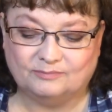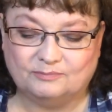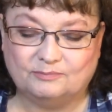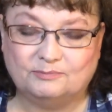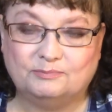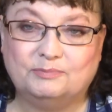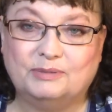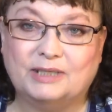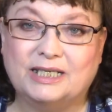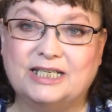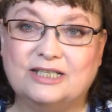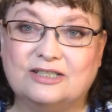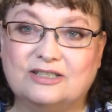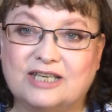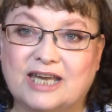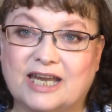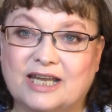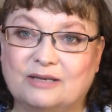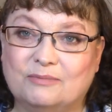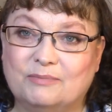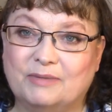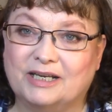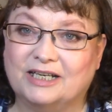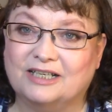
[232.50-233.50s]
please
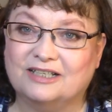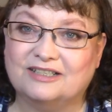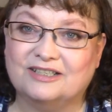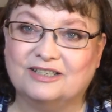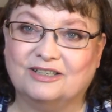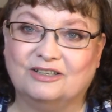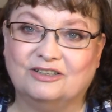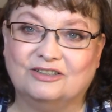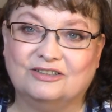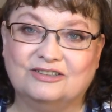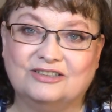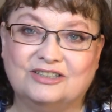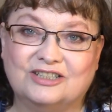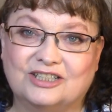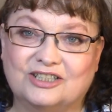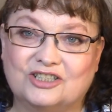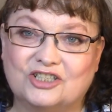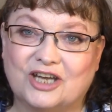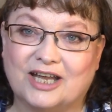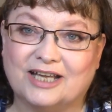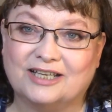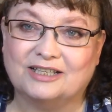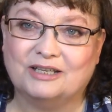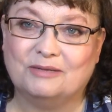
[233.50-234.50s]
take a minute to
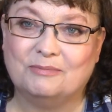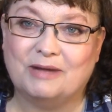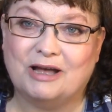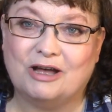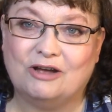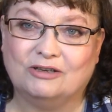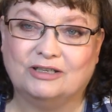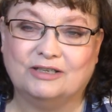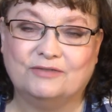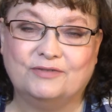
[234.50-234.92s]
check them out.